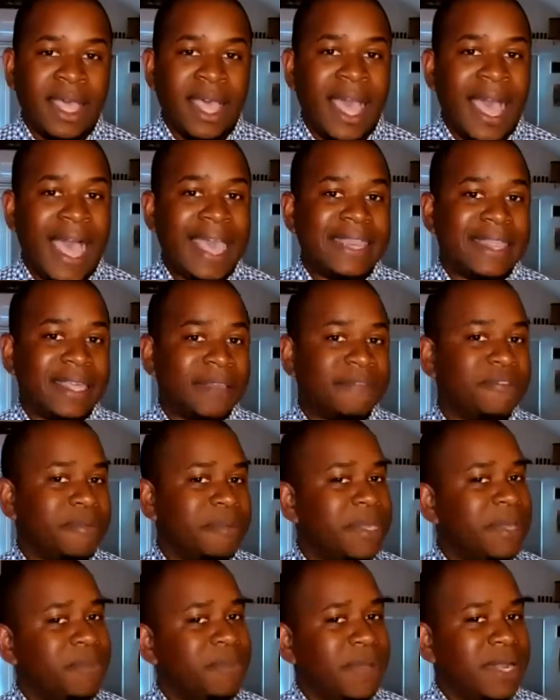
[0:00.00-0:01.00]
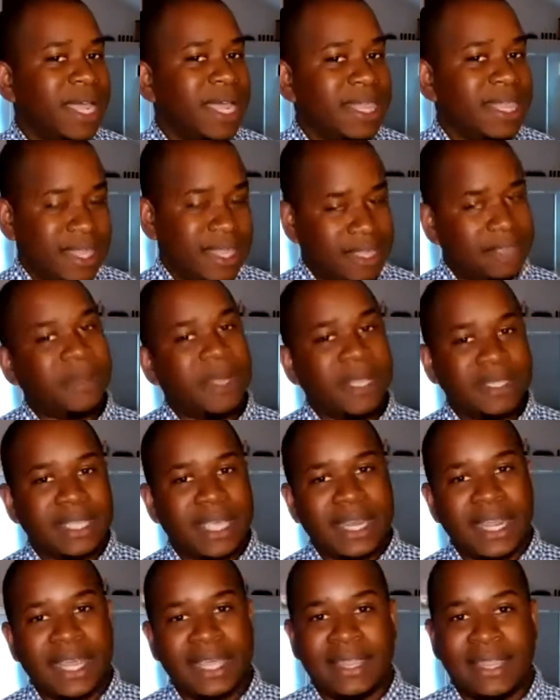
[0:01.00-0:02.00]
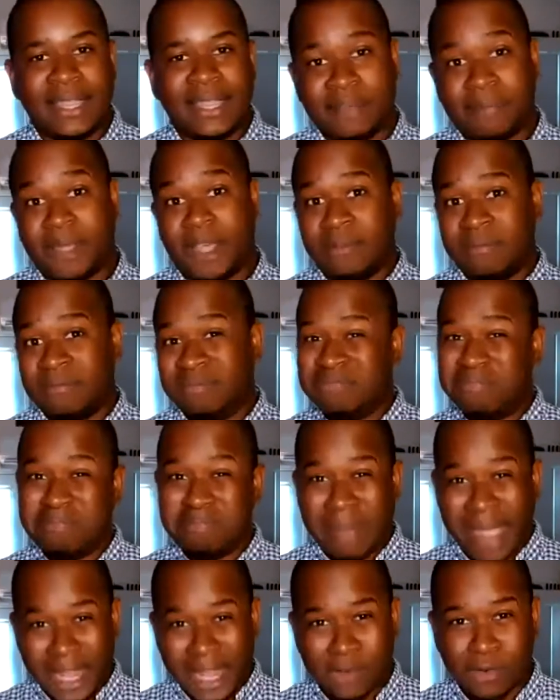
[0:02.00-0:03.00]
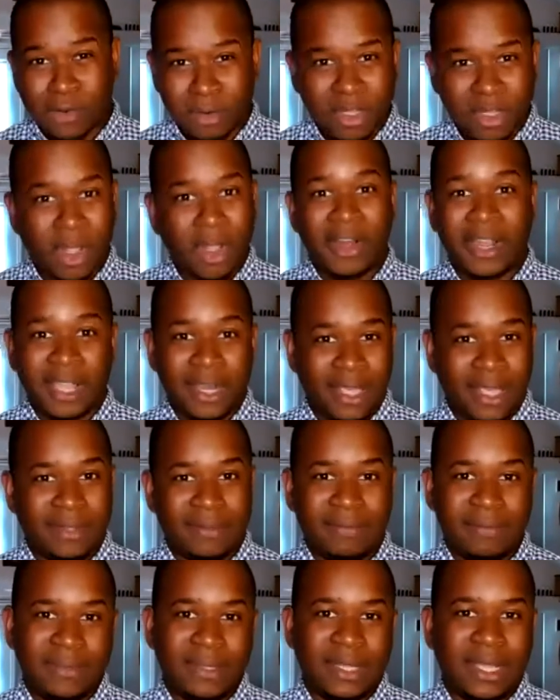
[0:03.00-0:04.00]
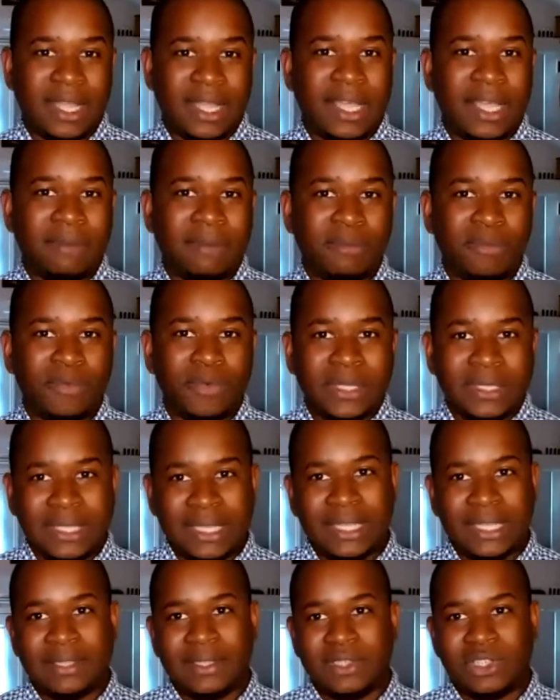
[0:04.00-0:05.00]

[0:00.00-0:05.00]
I think for me, when I think about that, I think about micro-targeting. Really the